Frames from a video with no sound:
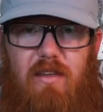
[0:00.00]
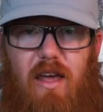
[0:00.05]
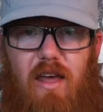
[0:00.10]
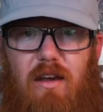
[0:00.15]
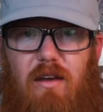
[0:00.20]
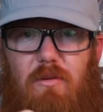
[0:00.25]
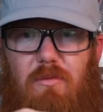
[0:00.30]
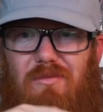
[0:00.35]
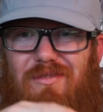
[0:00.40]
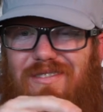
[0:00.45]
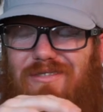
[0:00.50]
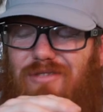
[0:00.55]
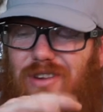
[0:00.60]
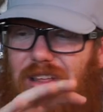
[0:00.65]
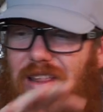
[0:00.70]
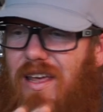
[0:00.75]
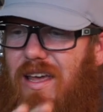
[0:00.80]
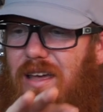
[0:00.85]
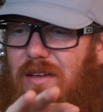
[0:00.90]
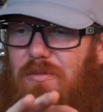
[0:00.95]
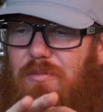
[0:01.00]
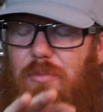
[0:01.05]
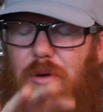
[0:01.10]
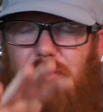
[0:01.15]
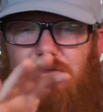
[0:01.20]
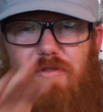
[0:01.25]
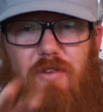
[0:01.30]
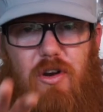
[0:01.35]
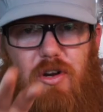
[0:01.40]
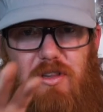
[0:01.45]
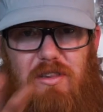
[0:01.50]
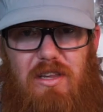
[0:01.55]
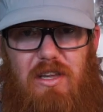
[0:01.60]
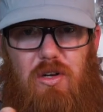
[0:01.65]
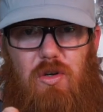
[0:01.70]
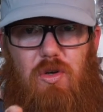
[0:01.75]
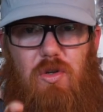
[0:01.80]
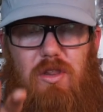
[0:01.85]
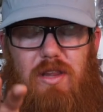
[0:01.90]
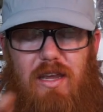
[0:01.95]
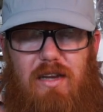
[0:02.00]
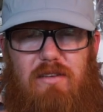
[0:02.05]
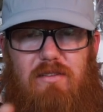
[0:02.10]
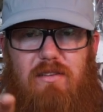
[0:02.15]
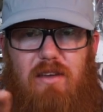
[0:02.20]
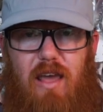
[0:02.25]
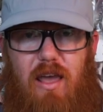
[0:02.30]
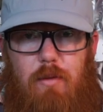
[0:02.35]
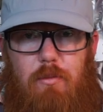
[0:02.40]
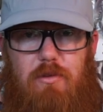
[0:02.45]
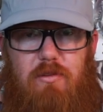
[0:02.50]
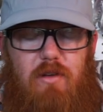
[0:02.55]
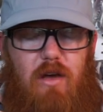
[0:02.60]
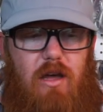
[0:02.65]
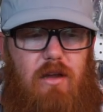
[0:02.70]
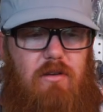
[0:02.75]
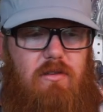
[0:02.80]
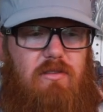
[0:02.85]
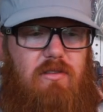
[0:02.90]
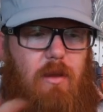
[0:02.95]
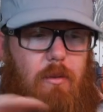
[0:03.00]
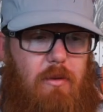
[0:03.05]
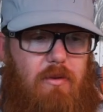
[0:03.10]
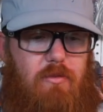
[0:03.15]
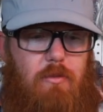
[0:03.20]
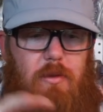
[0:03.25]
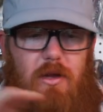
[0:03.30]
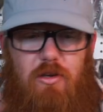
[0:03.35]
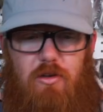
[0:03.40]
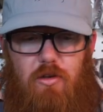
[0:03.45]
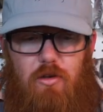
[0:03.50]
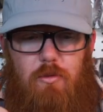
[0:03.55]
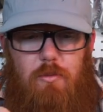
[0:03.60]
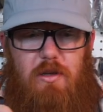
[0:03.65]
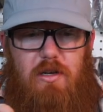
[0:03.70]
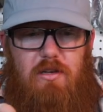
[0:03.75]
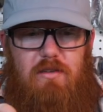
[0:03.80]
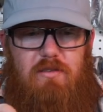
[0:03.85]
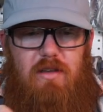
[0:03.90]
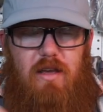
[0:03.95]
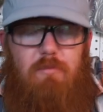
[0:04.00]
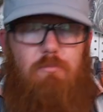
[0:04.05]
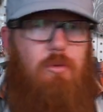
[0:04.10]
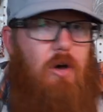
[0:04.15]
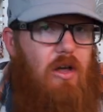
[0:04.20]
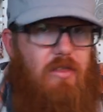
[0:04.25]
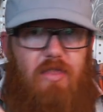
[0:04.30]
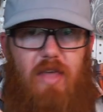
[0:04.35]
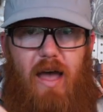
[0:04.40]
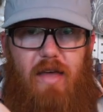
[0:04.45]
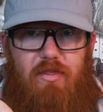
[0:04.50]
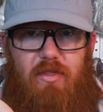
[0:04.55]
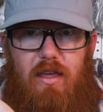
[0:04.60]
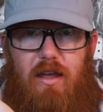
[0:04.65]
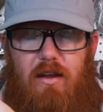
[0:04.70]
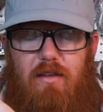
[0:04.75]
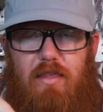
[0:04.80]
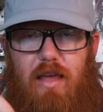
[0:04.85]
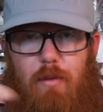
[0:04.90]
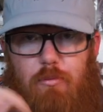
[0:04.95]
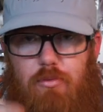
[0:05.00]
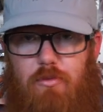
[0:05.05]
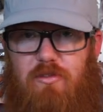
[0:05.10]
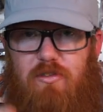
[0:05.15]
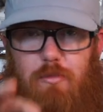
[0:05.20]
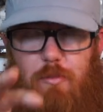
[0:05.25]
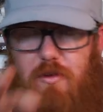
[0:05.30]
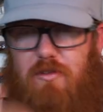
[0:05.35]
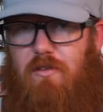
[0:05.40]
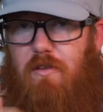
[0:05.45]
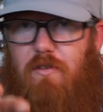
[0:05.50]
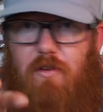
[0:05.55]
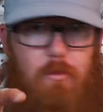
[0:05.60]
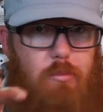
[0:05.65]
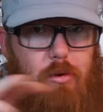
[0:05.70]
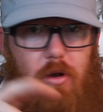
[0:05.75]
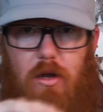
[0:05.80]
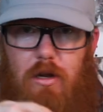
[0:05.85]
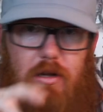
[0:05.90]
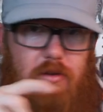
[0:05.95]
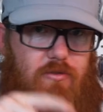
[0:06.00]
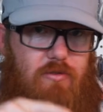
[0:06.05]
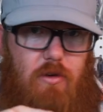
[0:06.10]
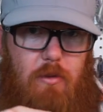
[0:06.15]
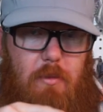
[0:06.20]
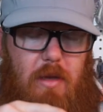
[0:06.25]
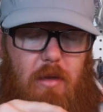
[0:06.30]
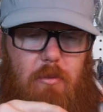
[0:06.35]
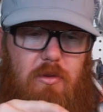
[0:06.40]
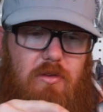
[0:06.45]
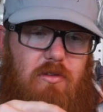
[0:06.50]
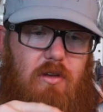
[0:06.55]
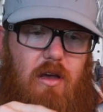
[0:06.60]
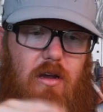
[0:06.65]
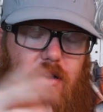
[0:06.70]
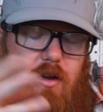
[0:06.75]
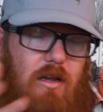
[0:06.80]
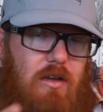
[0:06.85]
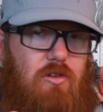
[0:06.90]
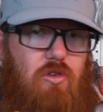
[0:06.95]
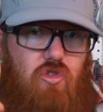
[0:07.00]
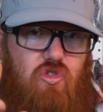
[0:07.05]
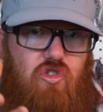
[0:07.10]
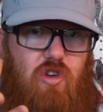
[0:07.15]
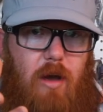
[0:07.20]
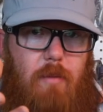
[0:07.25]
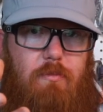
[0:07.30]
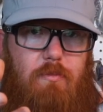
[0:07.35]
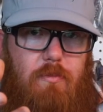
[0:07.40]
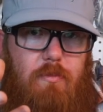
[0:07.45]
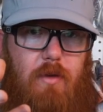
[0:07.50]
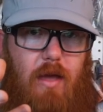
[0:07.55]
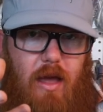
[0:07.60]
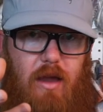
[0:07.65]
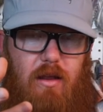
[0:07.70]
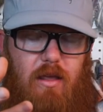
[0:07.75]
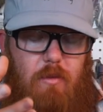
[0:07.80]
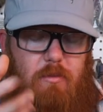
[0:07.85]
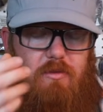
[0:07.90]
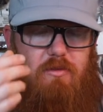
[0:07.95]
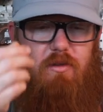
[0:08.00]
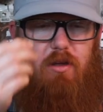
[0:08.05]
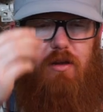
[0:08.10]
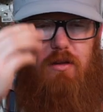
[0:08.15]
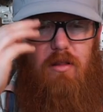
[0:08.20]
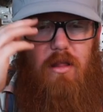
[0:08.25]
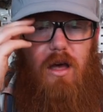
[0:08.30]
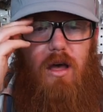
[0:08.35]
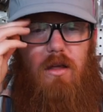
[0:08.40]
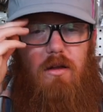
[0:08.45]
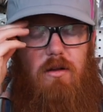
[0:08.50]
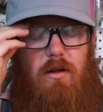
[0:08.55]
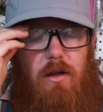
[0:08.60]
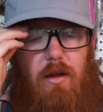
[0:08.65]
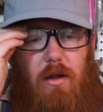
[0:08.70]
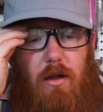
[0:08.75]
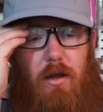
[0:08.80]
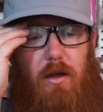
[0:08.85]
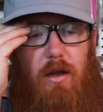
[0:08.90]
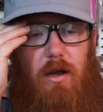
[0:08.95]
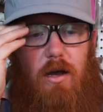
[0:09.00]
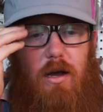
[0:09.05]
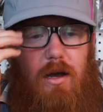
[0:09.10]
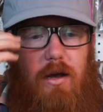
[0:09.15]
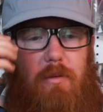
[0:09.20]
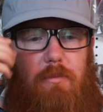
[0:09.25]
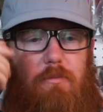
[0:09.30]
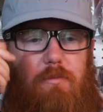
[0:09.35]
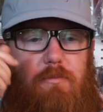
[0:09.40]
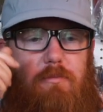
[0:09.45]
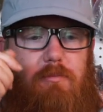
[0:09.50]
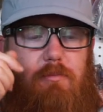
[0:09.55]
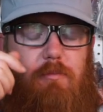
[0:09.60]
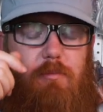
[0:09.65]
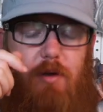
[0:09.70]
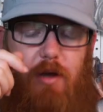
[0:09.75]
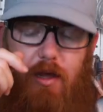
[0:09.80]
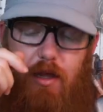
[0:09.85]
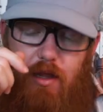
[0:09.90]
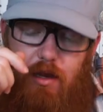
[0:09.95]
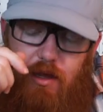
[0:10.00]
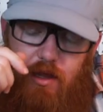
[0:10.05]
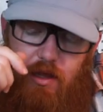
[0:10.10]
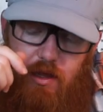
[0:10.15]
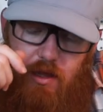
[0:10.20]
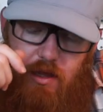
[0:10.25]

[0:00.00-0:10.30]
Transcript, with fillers: then, really I put very little links to Amazon. Some of them I do because I bought that that specific product from Amazon, and I do shop at Amazon a lot. Um, but